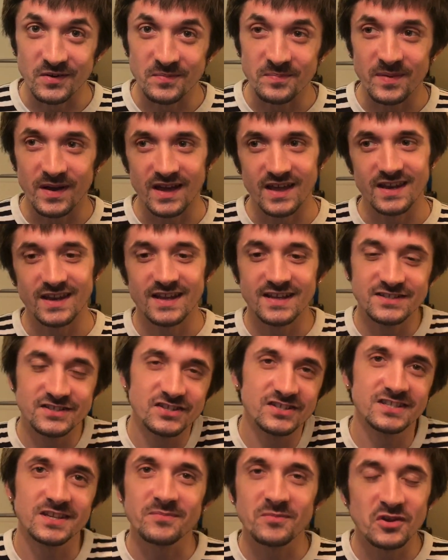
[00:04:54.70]
but it's
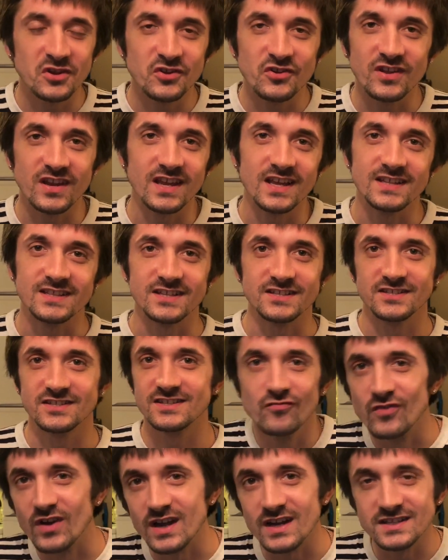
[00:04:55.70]
just something you can eat that's
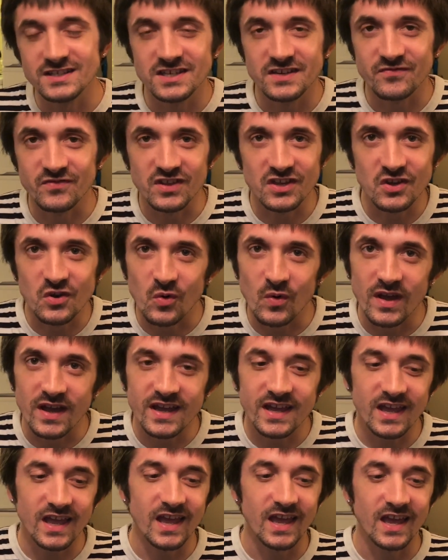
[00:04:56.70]
relatively
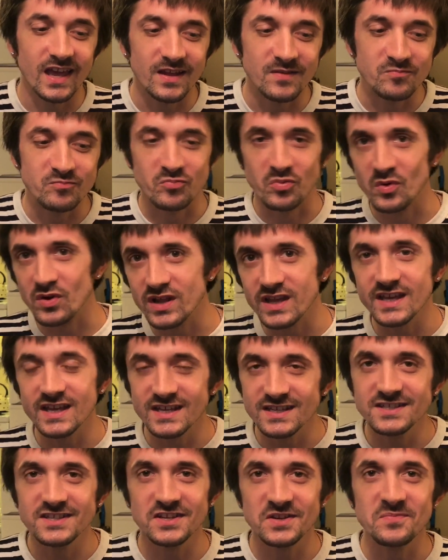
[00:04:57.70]
quick and pretty
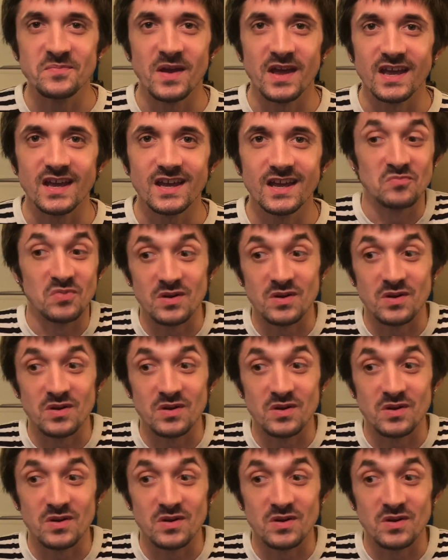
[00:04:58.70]
easy to make.